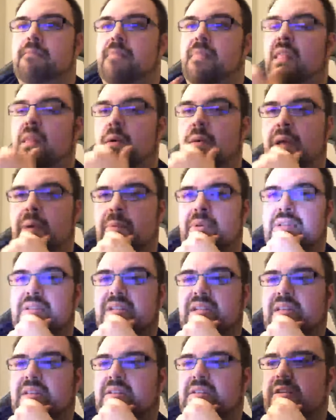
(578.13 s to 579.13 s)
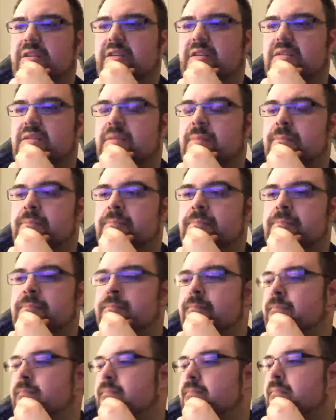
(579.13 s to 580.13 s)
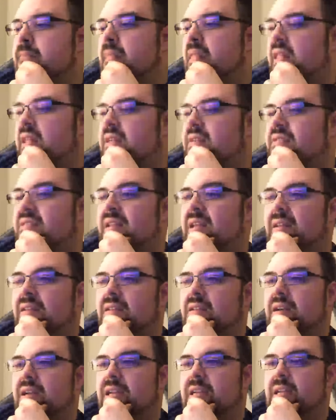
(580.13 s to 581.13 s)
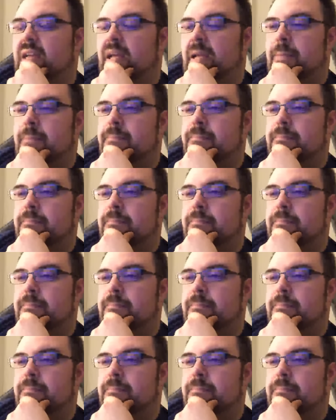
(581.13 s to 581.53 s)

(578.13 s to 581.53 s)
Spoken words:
Hold on, I want to see this here because it's 10 o'clock at night.